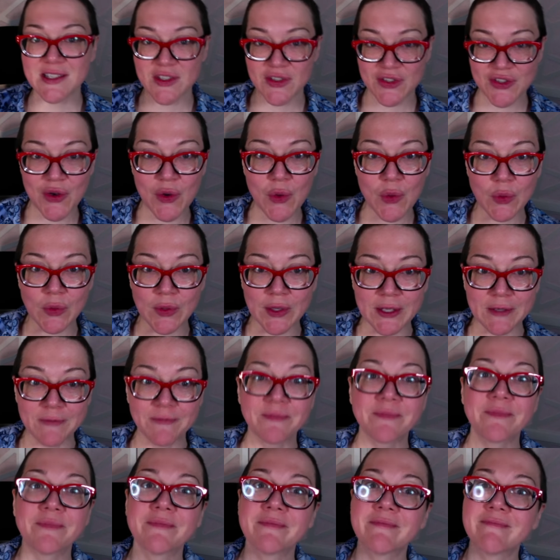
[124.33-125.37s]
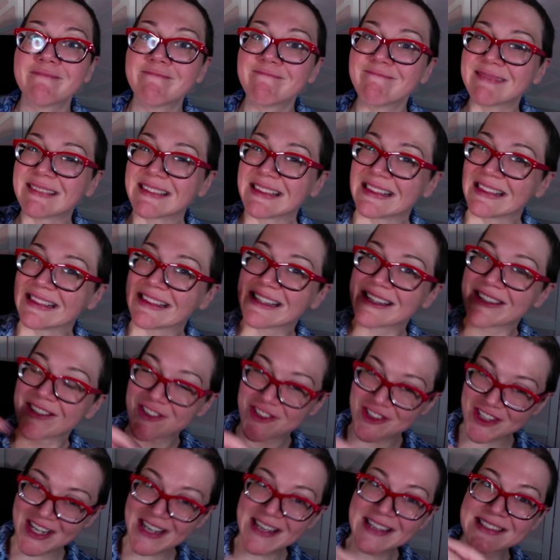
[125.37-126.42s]
stolen,
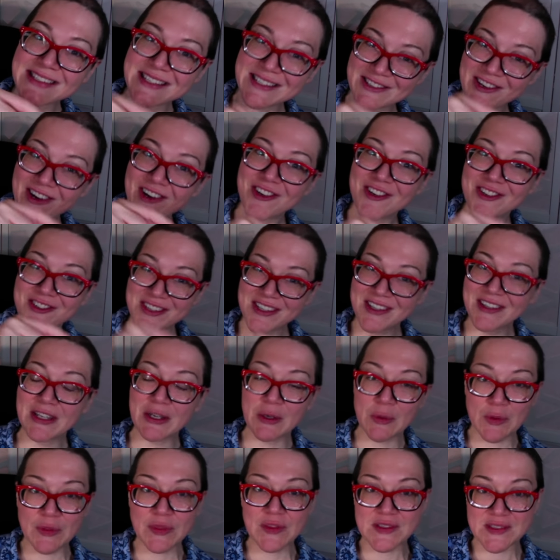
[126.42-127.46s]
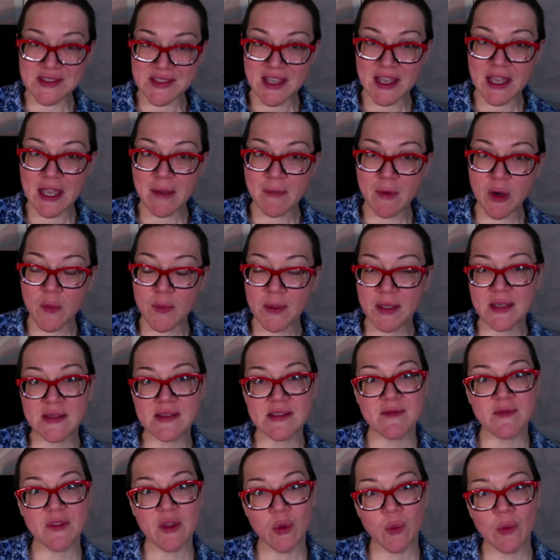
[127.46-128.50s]
chances are you're dealing with the scammer, because
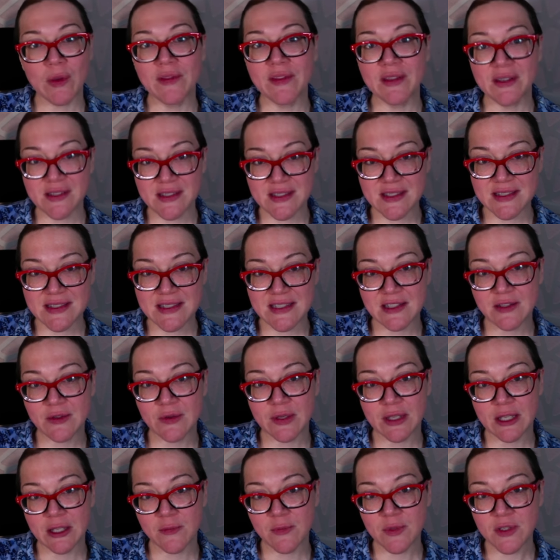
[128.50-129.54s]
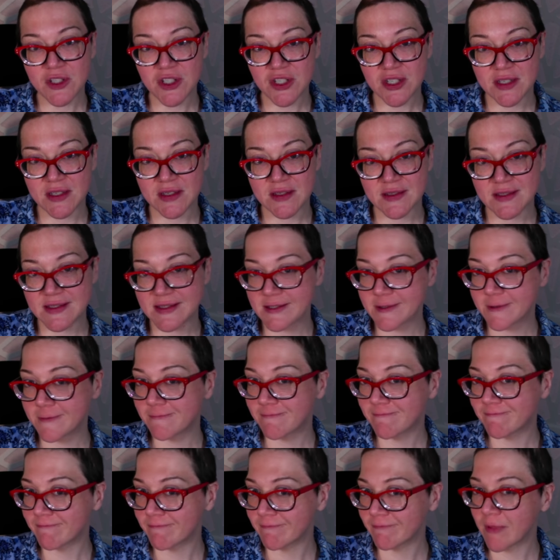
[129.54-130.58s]
if they're willing to steal images,
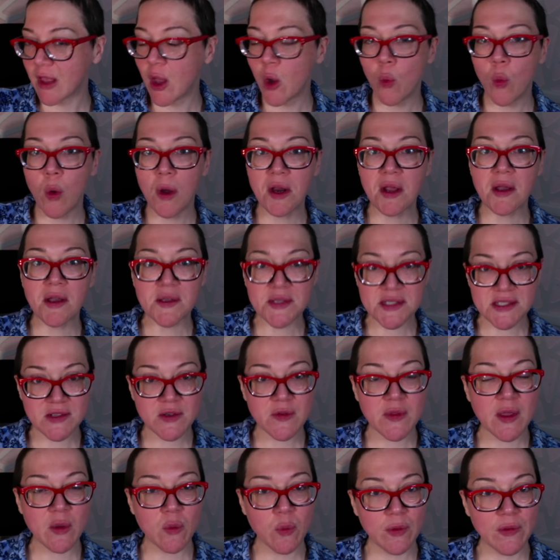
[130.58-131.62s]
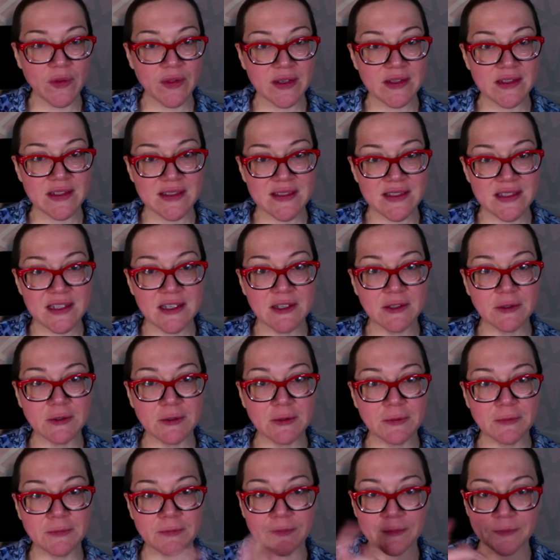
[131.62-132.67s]
what else are they willing to
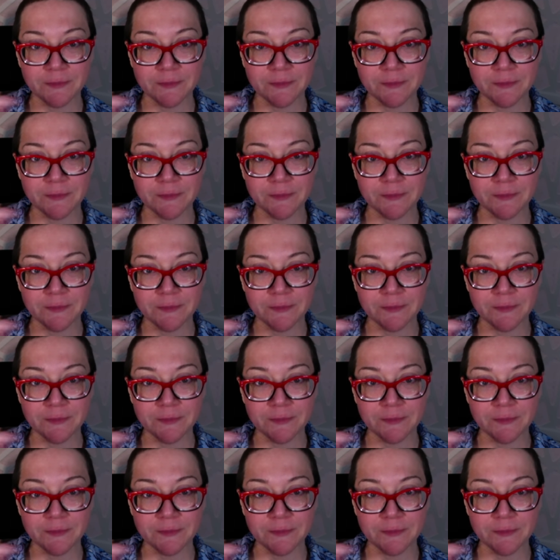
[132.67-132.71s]
steal?